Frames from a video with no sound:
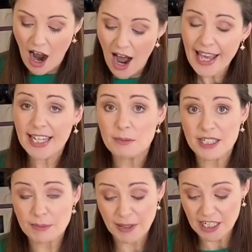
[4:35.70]
I had a bit
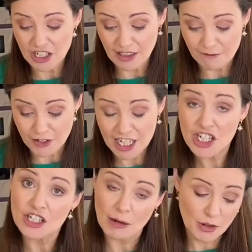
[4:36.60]
of spinach in the
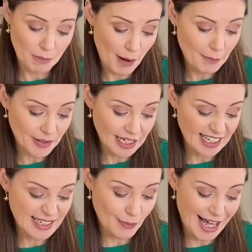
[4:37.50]
fridge, so I'm going to pop that
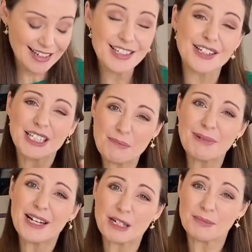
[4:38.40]
in as well, just to
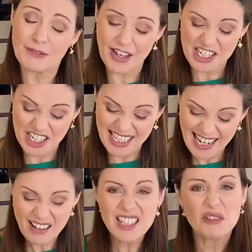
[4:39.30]
build up the veggies
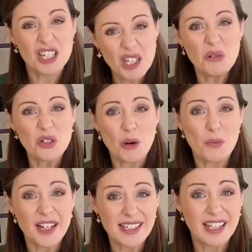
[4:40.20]
and also to use
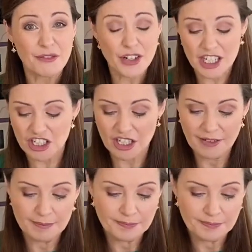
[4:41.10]
up what's in the fridge.